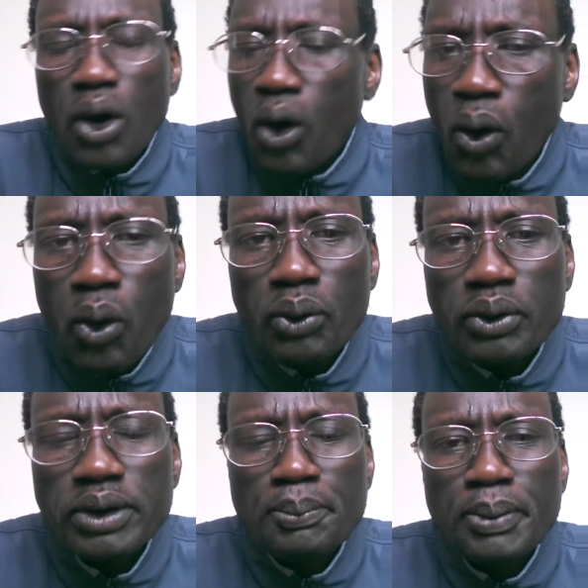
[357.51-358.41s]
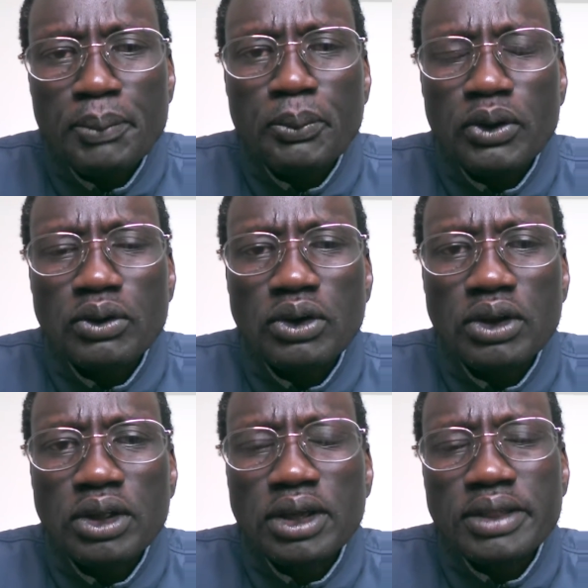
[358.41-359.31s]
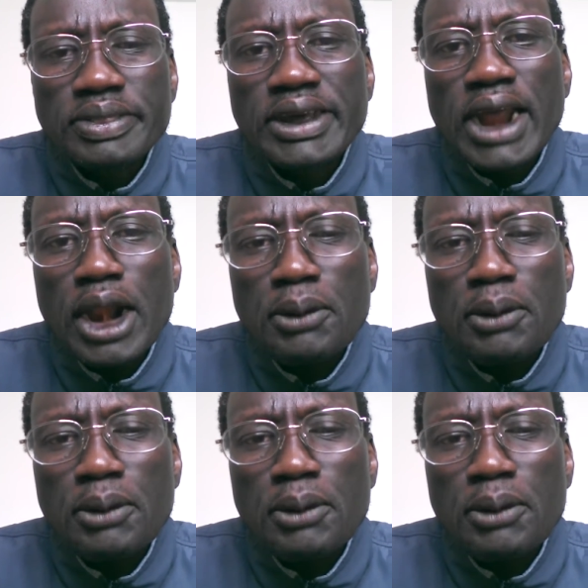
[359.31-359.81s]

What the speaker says: All the people that are